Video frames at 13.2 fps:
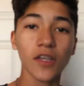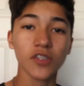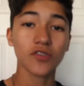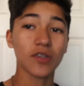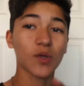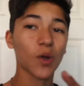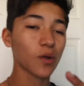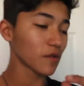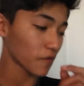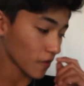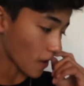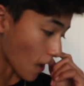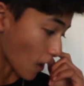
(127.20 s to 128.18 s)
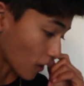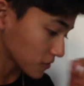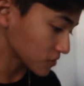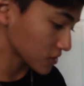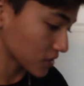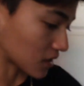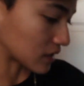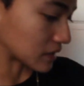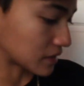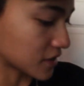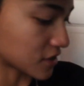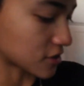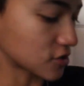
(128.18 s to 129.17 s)
So I totally forgot, I also got
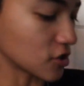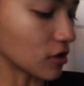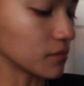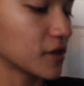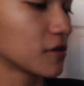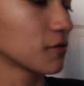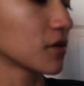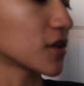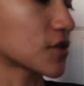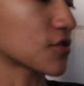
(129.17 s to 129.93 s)
this Joby Gorilla